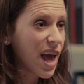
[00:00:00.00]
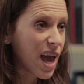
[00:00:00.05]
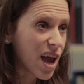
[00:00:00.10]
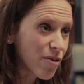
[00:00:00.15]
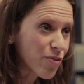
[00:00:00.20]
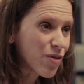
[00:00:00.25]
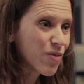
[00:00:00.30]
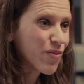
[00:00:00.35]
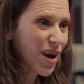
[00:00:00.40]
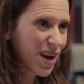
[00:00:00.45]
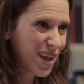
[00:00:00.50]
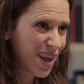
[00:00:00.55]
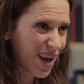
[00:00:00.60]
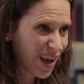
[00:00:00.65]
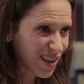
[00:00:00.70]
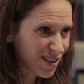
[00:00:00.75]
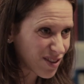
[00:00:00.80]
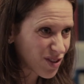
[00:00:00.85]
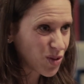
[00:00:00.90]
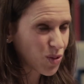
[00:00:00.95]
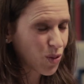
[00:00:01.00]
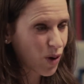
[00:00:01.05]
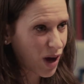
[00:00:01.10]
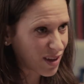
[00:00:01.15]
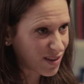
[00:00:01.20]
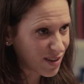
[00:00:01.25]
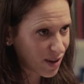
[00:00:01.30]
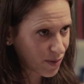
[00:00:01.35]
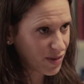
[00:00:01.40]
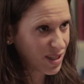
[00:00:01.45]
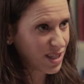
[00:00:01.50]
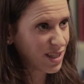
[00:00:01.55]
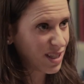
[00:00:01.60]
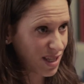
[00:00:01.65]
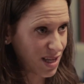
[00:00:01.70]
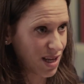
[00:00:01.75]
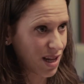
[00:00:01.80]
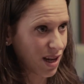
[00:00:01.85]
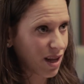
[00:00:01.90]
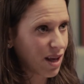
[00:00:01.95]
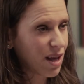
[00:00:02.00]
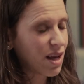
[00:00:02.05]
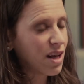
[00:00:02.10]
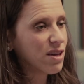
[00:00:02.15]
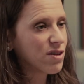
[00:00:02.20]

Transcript: everybody has to accept the deal.